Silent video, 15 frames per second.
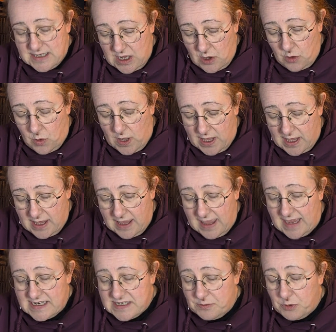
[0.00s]
So
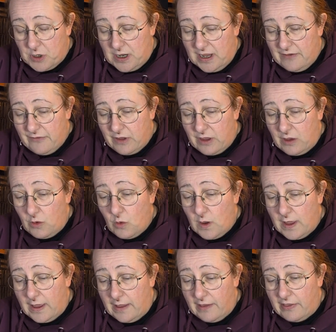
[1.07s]
yes, I'm going to have a
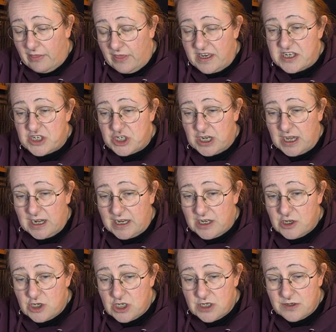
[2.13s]
go at this
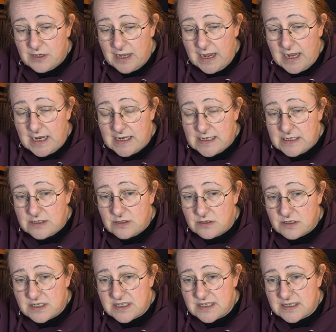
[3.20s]
challenge. It
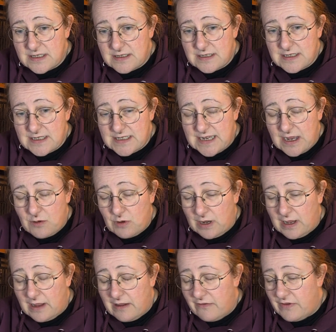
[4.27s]
does
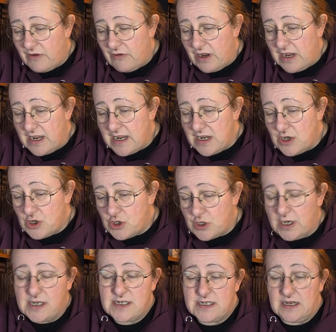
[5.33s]
sound like a very
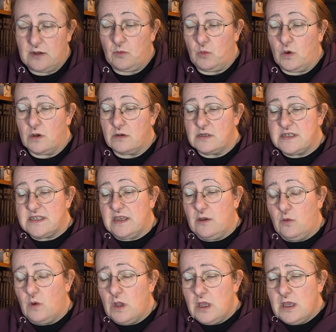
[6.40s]
interesting one,
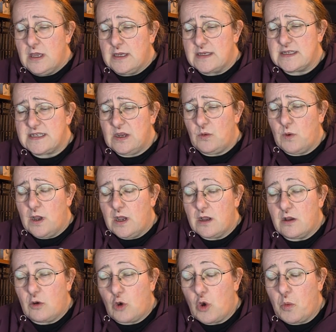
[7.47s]
so I'll see
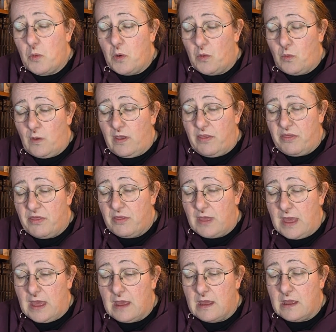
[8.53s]
what I can come up with,
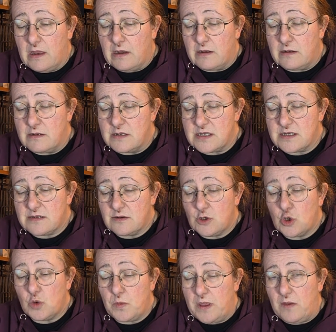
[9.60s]
and
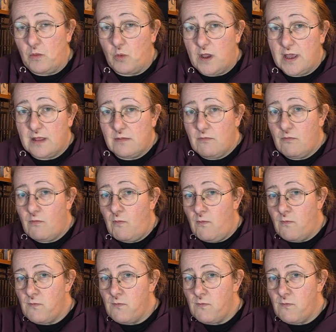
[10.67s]
all being well,